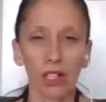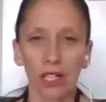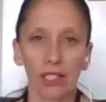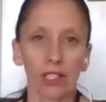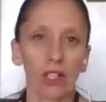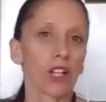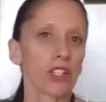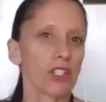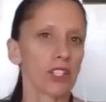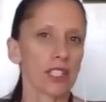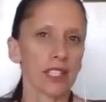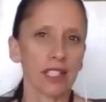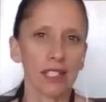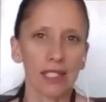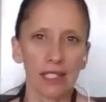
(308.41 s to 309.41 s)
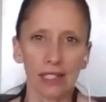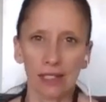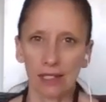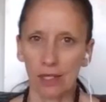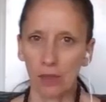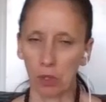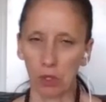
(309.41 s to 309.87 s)
consciousness and
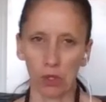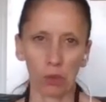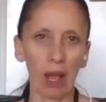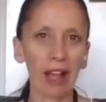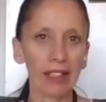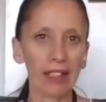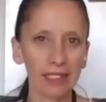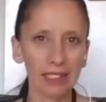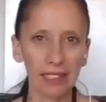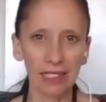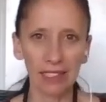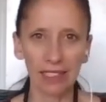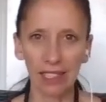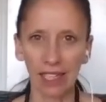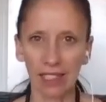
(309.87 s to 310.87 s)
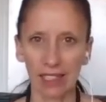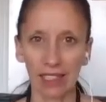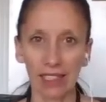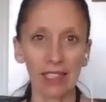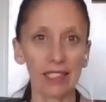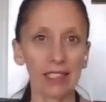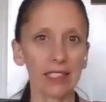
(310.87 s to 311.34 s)
spirituality and
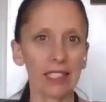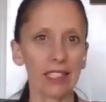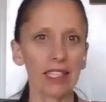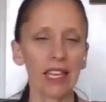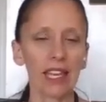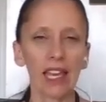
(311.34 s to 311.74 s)
healing,